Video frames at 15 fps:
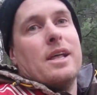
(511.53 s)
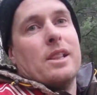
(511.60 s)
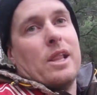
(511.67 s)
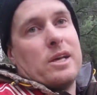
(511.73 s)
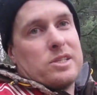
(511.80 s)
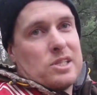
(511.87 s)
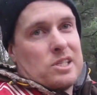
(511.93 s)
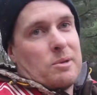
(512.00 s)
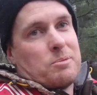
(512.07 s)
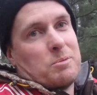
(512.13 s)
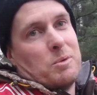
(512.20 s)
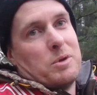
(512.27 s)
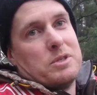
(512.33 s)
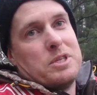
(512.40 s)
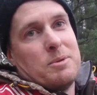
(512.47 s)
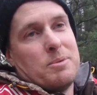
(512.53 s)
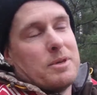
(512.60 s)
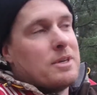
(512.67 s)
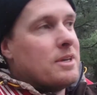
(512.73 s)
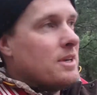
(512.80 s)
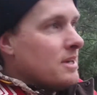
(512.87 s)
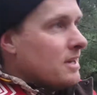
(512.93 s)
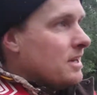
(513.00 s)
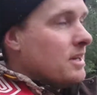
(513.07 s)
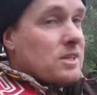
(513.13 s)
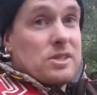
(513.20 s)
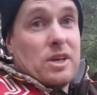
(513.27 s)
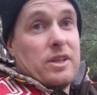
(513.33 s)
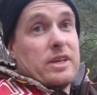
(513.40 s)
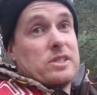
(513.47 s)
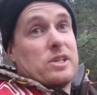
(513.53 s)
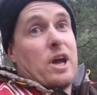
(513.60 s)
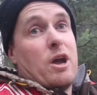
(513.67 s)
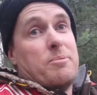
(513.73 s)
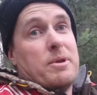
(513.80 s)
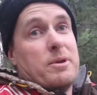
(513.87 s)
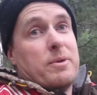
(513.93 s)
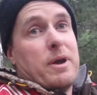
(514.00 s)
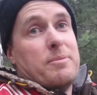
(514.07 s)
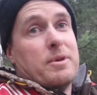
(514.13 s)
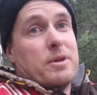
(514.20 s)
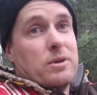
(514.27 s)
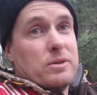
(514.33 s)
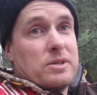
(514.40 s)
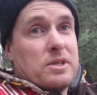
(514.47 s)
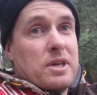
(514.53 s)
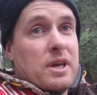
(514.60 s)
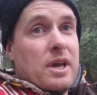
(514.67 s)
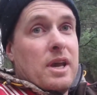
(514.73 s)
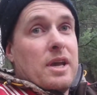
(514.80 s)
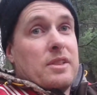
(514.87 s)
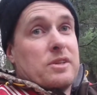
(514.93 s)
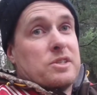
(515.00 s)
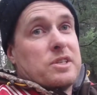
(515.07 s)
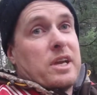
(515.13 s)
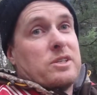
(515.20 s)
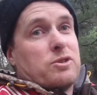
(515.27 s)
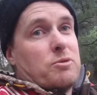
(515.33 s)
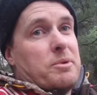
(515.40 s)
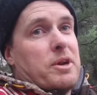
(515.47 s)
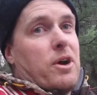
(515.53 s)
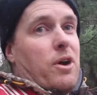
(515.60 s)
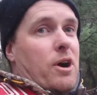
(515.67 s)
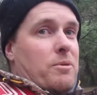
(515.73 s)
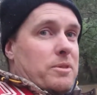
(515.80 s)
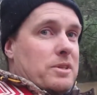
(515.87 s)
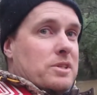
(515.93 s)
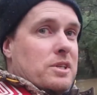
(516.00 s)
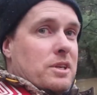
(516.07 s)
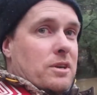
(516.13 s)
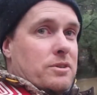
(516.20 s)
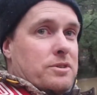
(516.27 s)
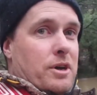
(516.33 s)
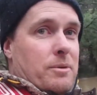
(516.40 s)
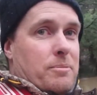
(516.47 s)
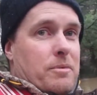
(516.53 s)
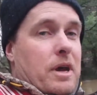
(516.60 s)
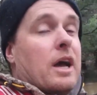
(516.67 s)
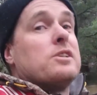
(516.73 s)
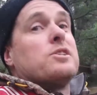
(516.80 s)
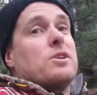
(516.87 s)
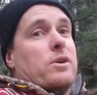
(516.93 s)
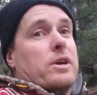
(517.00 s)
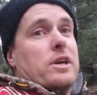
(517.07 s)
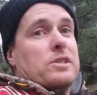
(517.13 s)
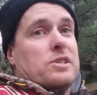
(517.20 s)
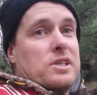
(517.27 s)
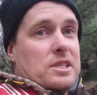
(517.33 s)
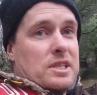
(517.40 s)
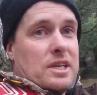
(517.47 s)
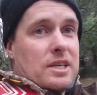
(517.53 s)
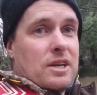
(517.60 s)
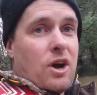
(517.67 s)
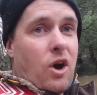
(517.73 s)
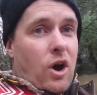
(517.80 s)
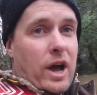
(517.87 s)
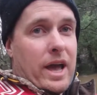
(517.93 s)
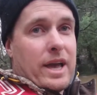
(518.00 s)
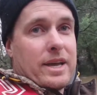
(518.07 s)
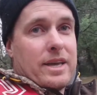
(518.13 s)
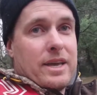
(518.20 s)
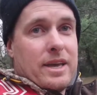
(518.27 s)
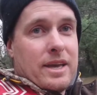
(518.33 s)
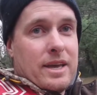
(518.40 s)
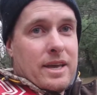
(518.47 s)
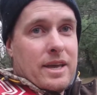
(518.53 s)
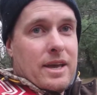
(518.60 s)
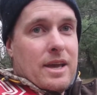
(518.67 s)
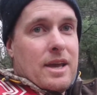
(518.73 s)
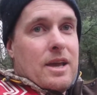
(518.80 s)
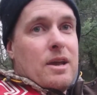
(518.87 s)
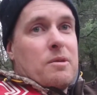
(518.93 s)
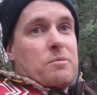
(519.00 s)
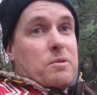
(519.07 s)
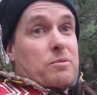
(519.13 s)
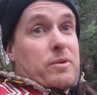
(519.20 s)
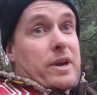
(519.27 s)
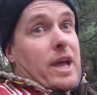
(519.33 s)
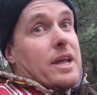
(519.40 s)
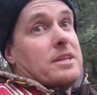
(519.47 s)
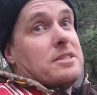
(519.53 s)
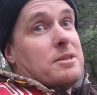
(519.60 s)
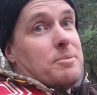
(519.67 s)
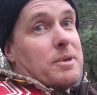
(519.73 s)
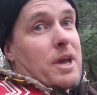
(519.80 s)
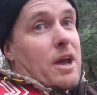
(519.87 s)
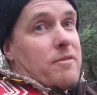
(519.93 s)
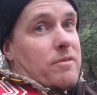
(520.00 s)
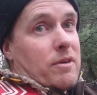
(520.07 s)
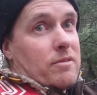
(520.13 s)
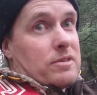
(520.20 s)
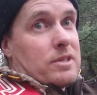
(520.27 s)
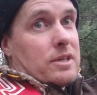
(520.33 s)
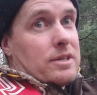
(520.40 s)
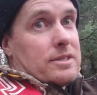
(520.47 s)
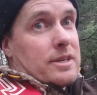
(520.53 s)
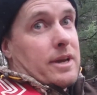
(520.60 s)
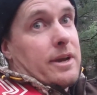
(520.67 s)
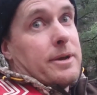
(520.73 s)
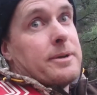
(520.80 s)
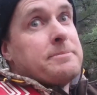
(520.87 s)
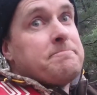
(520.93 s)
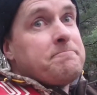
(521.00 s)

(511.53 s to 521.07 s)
less susceptible to tipping. So that's the hope anyway, because the stakes are a bit high with the a sit-in kayak with regard to tipping over, obviously. So